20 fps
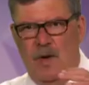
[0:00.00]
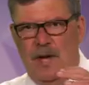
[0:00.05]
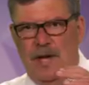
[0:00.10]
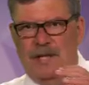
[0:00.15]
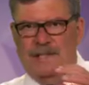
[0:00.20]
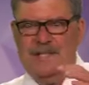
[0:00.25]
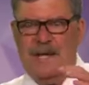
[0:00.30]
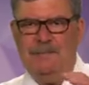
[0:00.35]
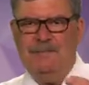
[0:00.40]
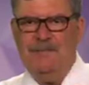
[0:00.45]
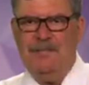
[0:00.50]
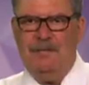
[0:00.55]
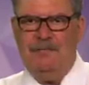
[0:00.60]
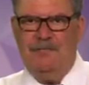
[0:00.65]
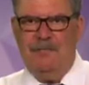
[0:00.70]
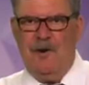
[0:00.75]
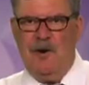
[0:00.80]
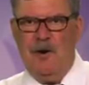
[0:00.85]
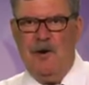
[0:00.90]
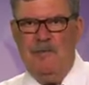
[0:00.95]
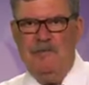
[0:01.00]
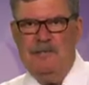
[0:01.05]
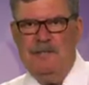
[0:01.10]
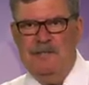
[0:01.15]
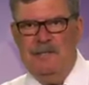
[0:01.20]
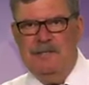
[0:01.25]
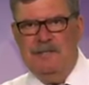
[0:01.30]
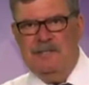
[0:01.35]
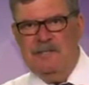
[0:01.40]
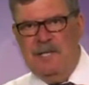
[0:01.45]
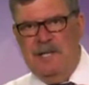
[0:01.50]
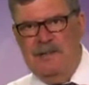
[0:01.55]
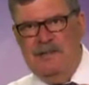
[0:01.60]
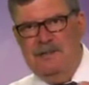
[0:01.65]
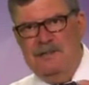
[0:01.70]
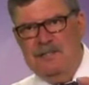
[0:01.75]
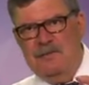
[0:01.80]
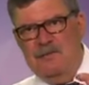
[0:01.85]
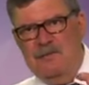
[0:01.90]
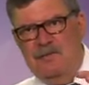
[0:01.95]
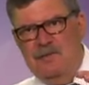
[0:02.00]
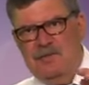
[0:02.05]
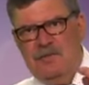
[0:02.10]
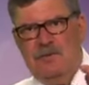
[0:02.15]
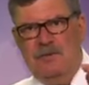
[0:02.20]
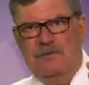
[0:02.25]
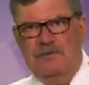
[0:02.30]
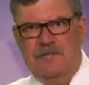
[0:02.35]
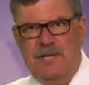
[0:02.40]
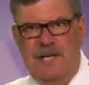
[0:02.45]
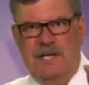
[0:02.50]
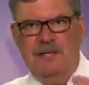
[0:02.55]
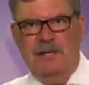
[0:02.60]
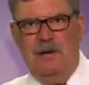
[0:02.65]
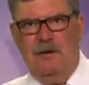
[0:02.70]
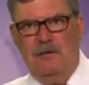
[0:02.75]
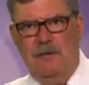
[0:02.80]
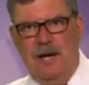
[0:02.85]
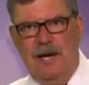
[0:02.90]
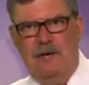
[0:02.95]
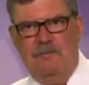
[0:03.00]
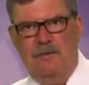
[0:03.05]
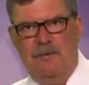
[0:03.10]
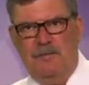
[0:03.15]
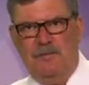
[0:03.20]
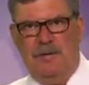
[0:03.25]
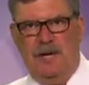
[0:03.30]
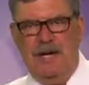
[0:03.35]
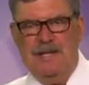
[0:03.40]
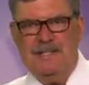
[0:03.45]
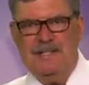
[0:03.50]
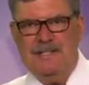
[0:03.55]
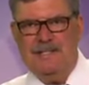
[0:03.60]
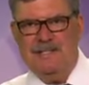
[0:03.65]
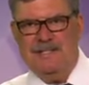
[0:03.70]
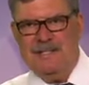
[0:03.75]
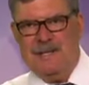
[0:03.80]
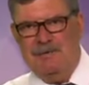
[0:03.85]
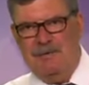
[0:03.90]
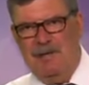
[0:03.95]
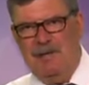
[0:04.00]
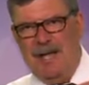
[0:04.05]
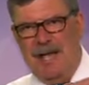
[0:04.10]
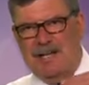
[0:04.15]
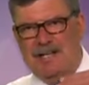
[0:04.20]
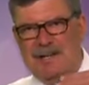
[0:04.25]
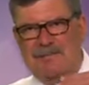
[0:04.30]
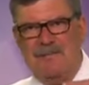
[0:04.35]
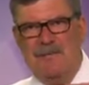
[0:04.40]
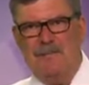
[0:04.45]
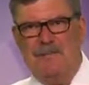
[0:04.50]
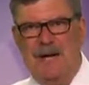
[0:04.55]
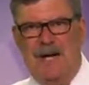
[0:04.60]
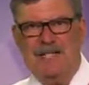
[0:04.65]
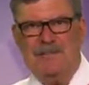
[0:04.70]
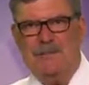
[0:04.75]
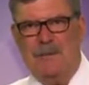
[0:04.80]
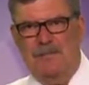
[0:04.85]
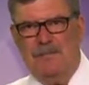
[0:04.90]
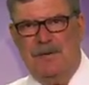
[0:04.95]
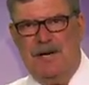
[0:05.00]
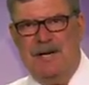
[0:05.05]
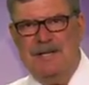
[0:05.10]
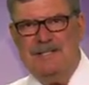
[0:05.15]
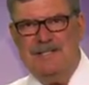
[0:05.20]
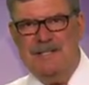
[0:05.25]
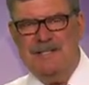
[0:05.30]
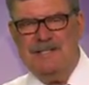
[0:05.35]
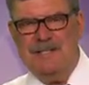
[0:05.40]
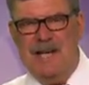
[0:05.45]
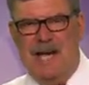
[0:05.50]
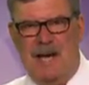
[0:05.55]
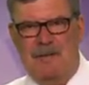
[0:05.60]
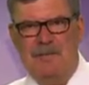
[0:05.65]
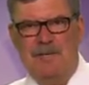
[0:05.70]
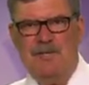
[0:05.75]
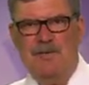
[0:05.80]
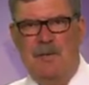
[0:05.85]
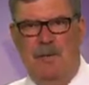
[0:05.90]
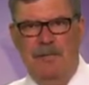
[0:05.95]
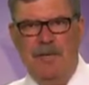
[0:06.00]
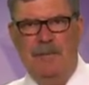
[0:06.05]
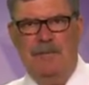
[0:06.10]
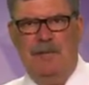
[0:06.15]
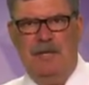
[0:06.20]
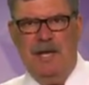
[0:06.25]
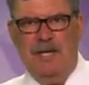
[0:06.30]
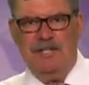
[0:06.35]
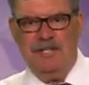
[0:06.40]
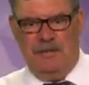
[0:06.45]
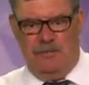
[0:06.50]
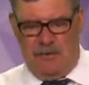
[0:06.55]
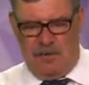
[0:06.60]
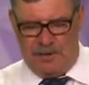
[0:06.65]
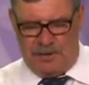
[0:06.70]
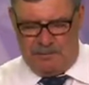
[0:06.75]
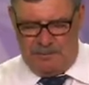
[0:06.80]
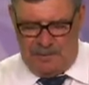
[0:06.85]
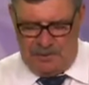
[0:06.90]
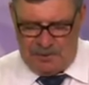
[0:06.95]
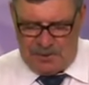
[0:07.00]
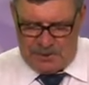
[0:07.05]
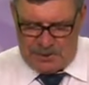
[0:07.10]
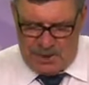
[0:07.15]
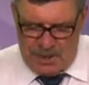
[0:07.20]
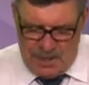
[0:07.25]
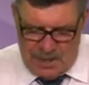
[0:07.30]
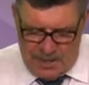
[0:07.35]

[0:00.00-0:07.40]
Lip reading: it's up to the firm to sort of tinker around with prices and say, well, at different possible prices, how much will people actually want to purchase?